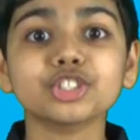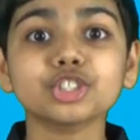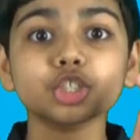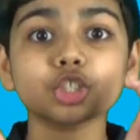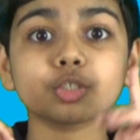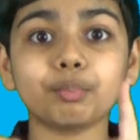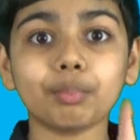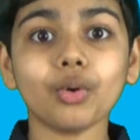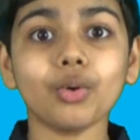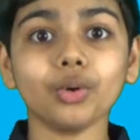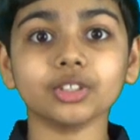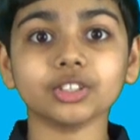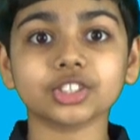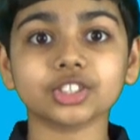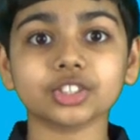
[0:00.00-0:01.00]

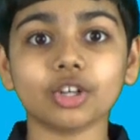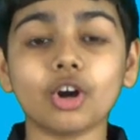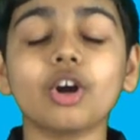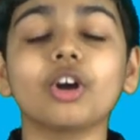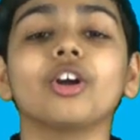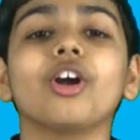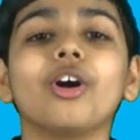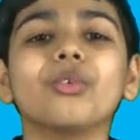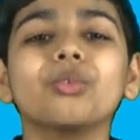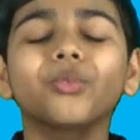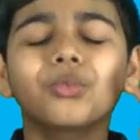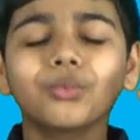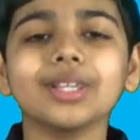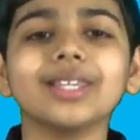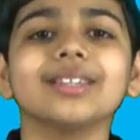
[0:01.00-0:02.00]
sports are
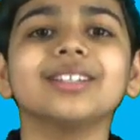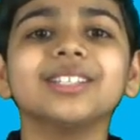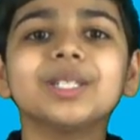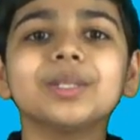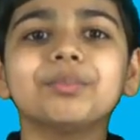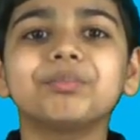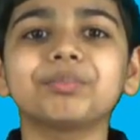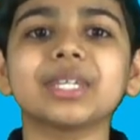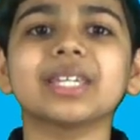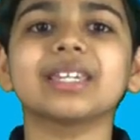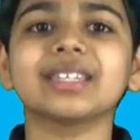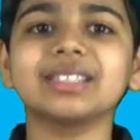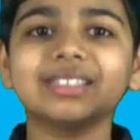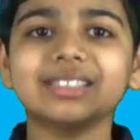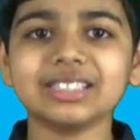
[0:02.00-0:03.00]
a really
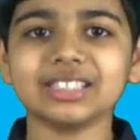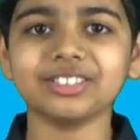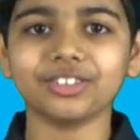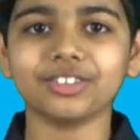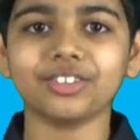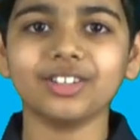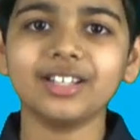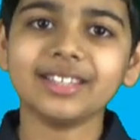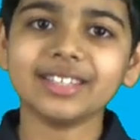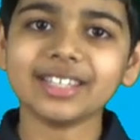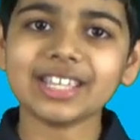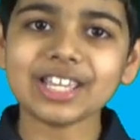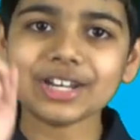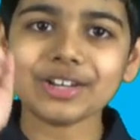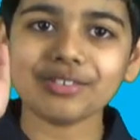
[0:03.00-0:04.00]
big deal
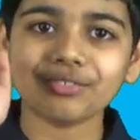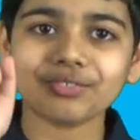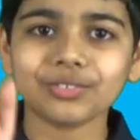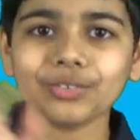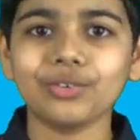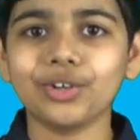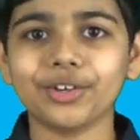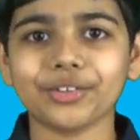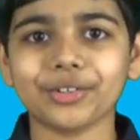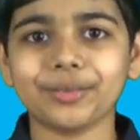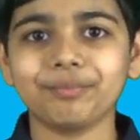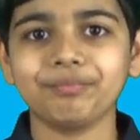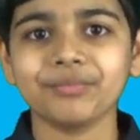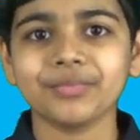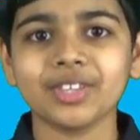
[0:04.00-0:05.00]
in
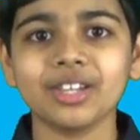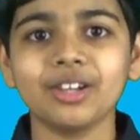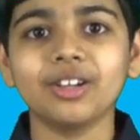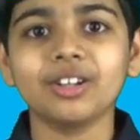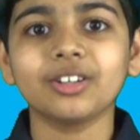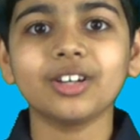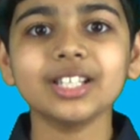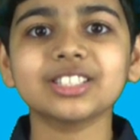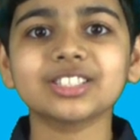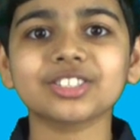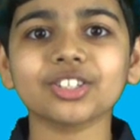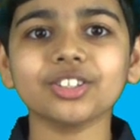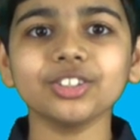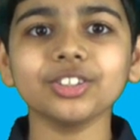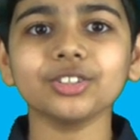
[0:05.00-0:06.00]
Florida. Let's
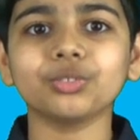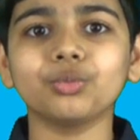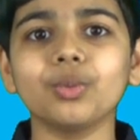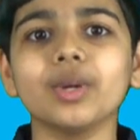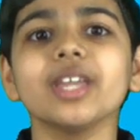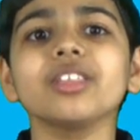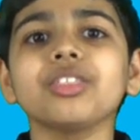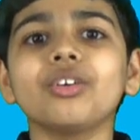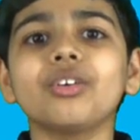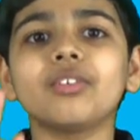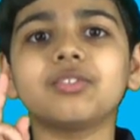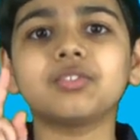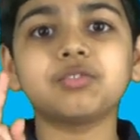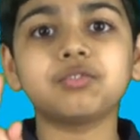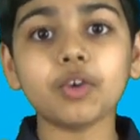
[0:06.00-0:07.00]
start with
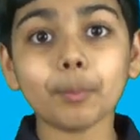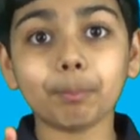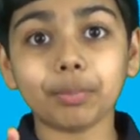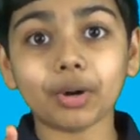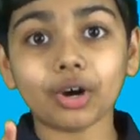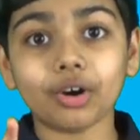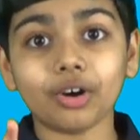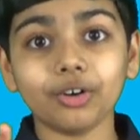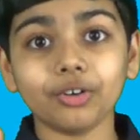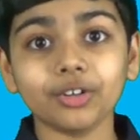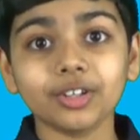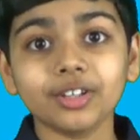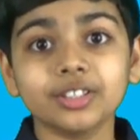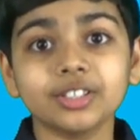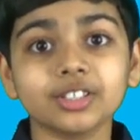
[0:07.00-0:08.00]

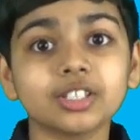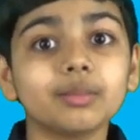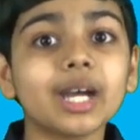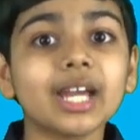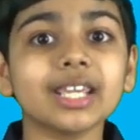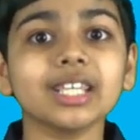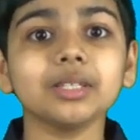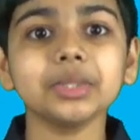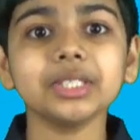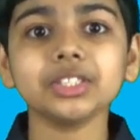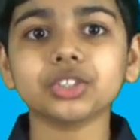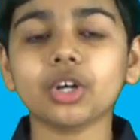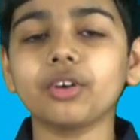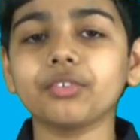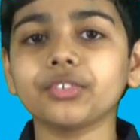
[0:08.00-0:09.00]
football. The
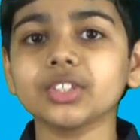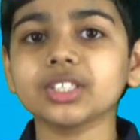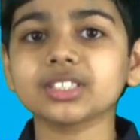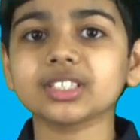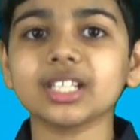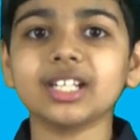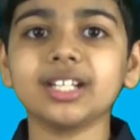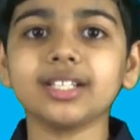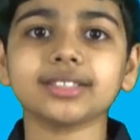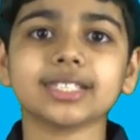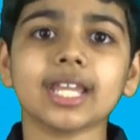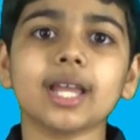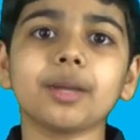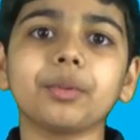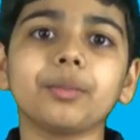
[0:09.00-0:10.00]
Miami Dolphins and
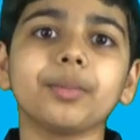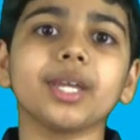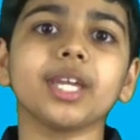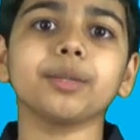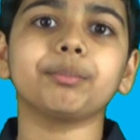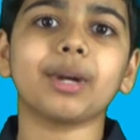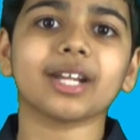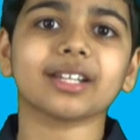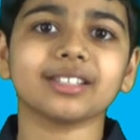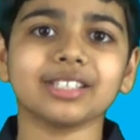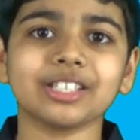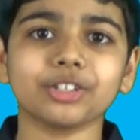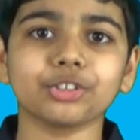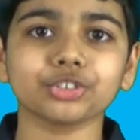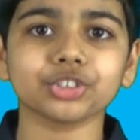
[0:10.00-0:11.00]
Tampa Bay
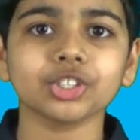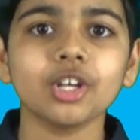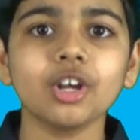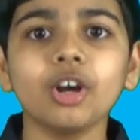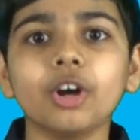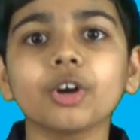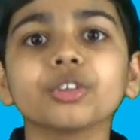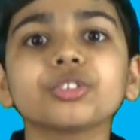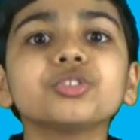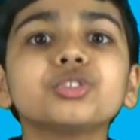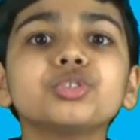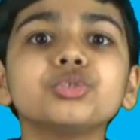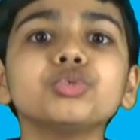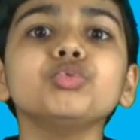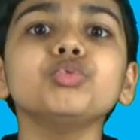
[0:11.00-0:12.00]
Buccaneers are the
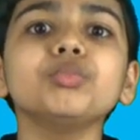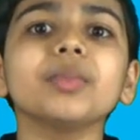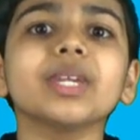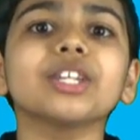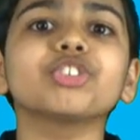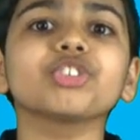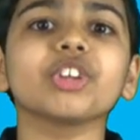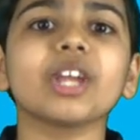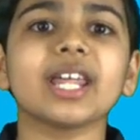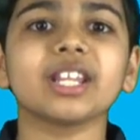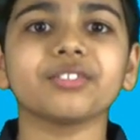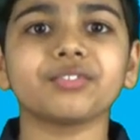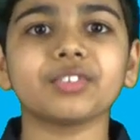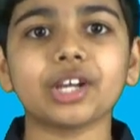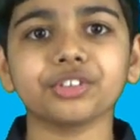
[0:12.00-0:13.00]
two major
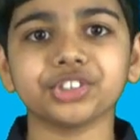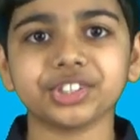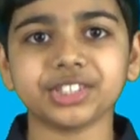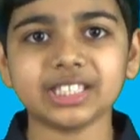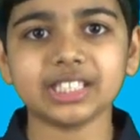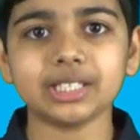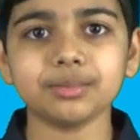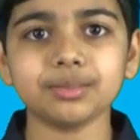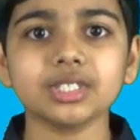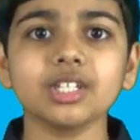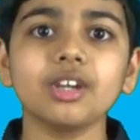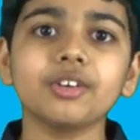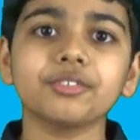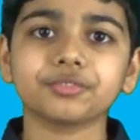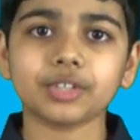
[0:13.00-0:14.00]
NFL teams
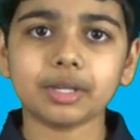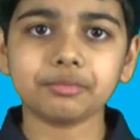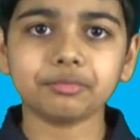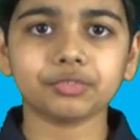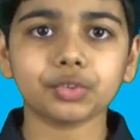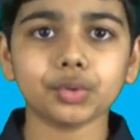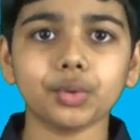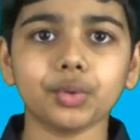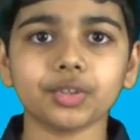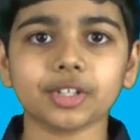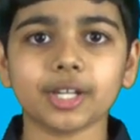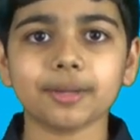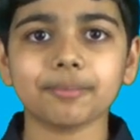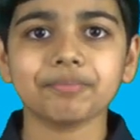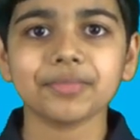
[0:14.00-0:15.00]
from
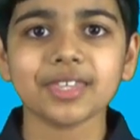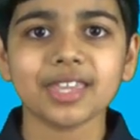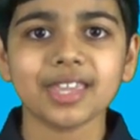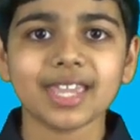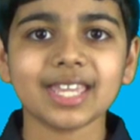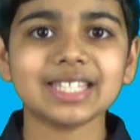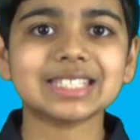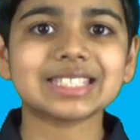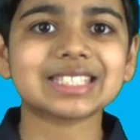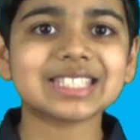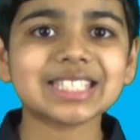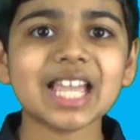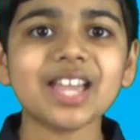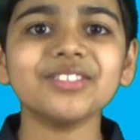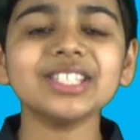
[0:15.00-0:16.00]
Florida. And
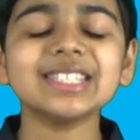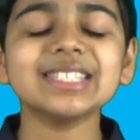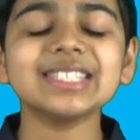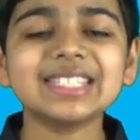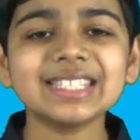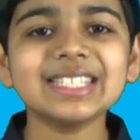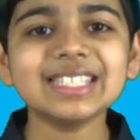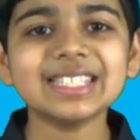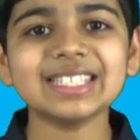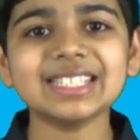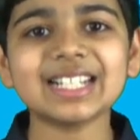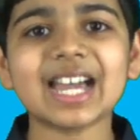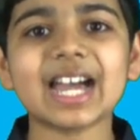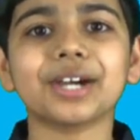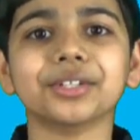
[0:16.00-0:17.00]

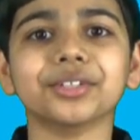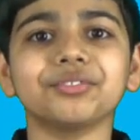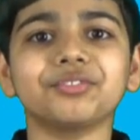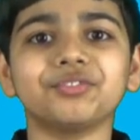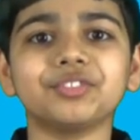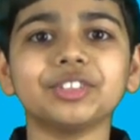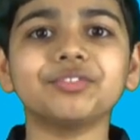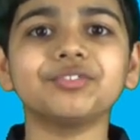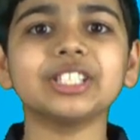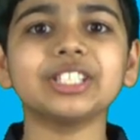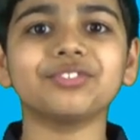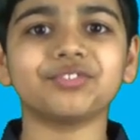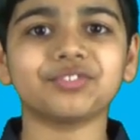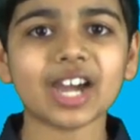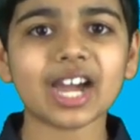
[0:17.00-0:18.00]
17 out of
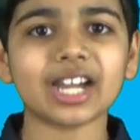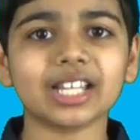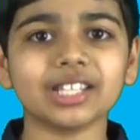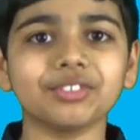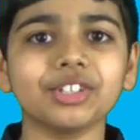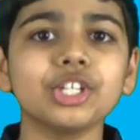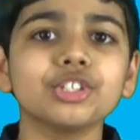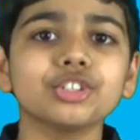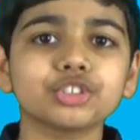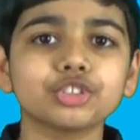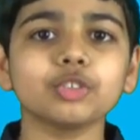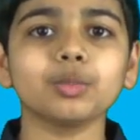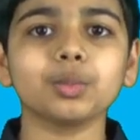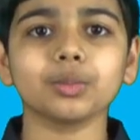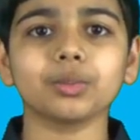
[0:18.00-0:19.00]
55
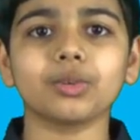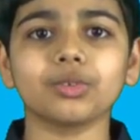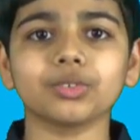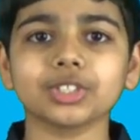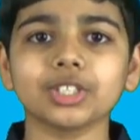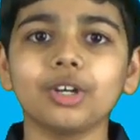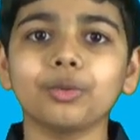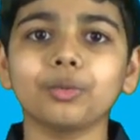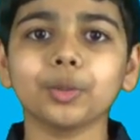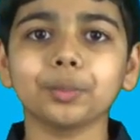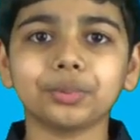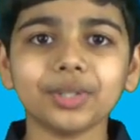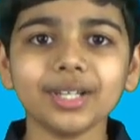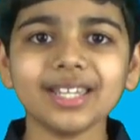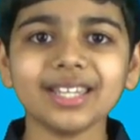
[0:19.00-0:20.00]
Super Bowls were
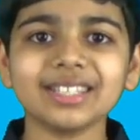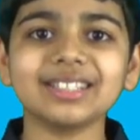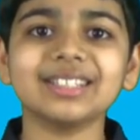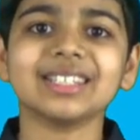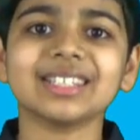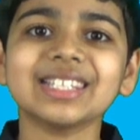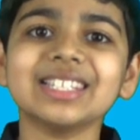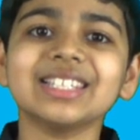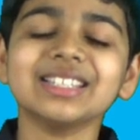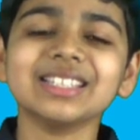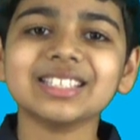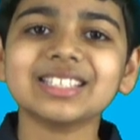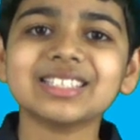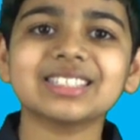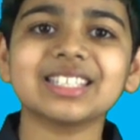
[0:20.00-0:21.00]
played in
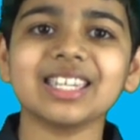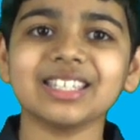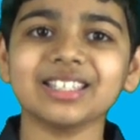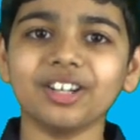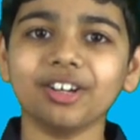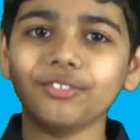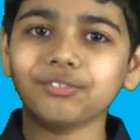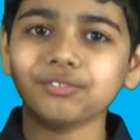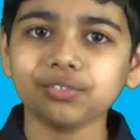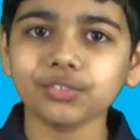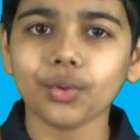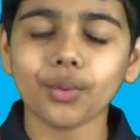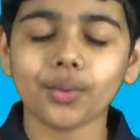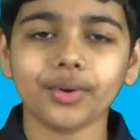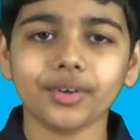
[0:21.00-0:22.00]
the state of
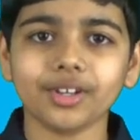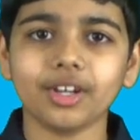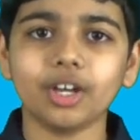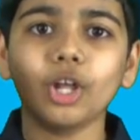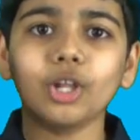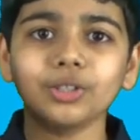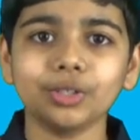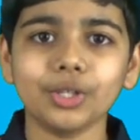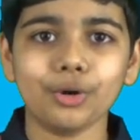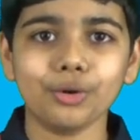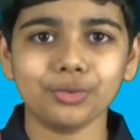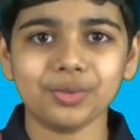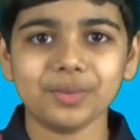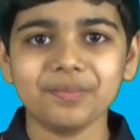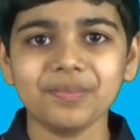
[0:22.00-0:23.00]
Florida
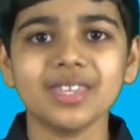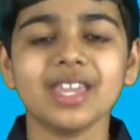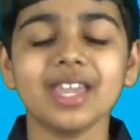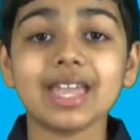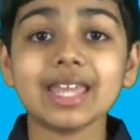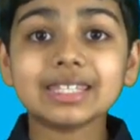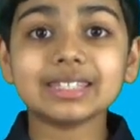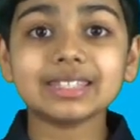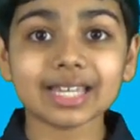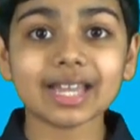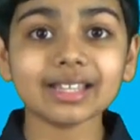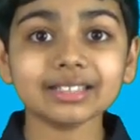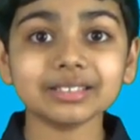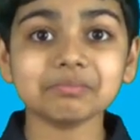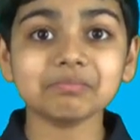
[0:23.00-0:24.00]
alone and
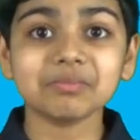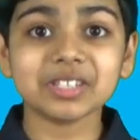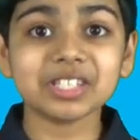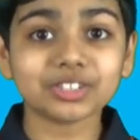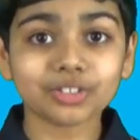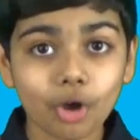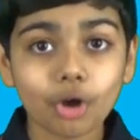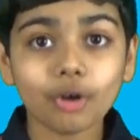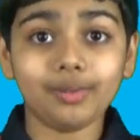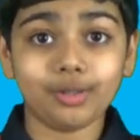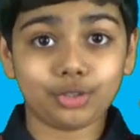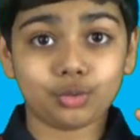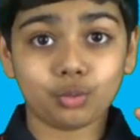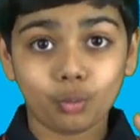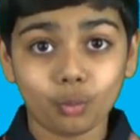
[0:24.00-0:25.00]
that is
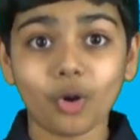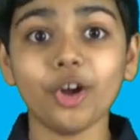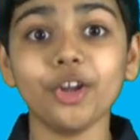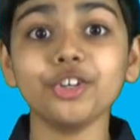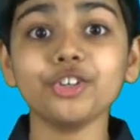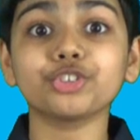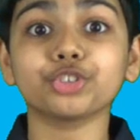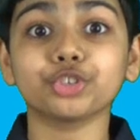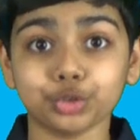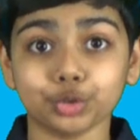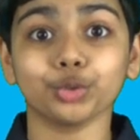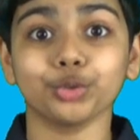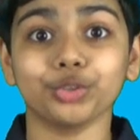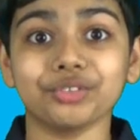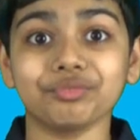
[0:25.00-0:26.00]
almost one
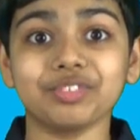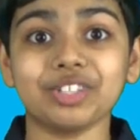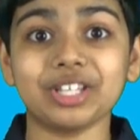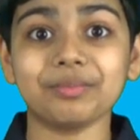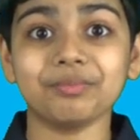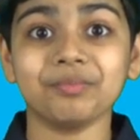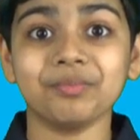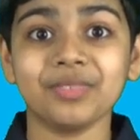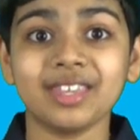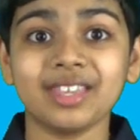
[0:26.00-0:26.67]
third of them.